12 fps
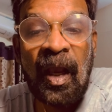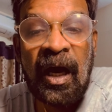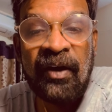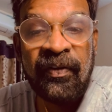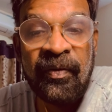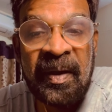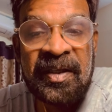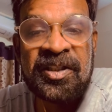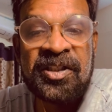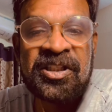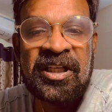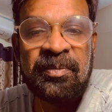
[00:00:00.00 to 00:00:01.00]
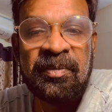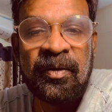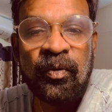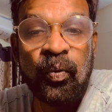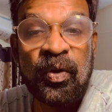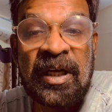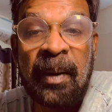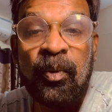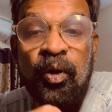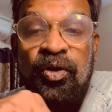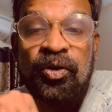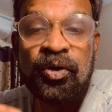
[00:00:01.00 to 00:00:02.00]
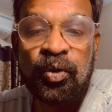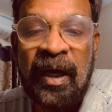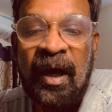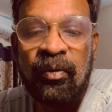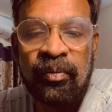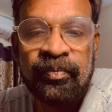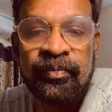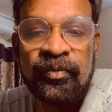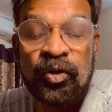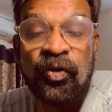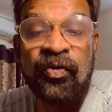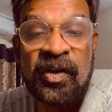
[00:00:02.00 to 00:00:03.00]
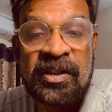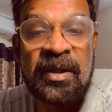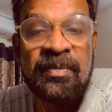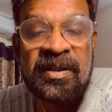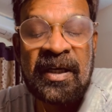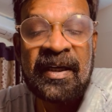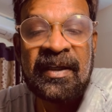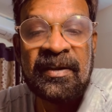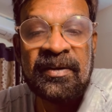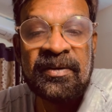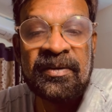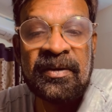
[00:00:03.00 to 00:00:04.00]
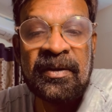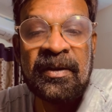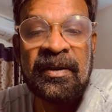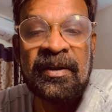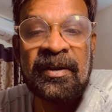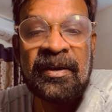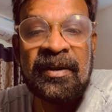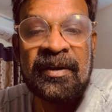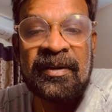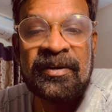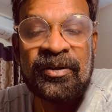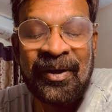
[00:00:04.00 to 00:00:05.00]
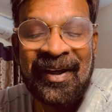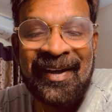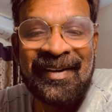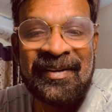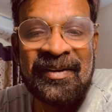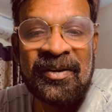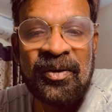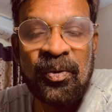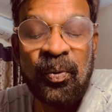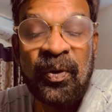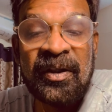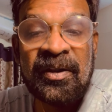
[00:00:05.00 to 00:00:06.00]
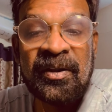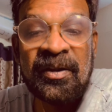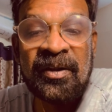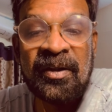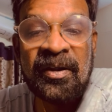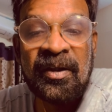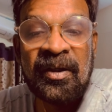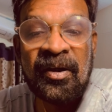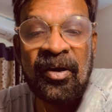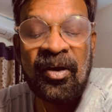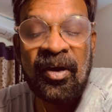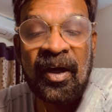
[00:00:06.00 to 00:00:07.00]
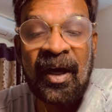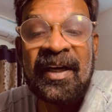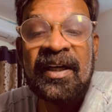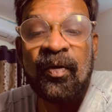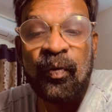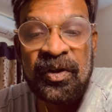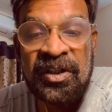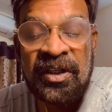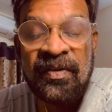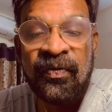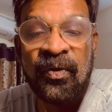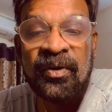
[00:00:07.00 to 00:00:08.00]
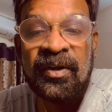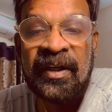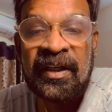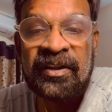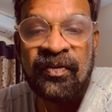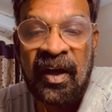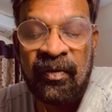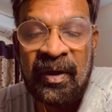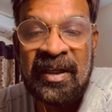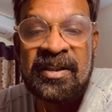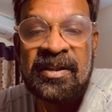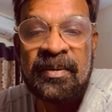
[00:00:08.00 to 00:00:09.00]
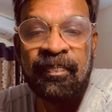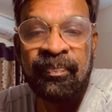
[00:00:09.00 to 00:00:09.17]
affirmation statement, which I'm going to do now. So first I'm starting today with writing a vision for the next 5 weeks,